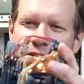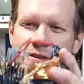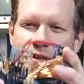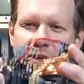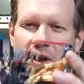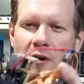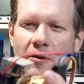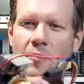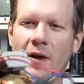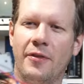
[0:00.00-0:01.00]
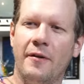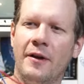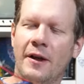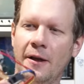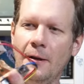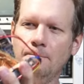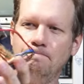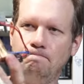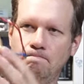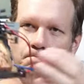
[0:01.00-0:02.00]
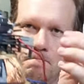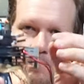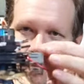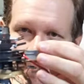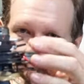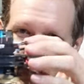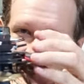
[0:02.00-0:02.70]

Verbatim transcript: is the yoke. Well, the the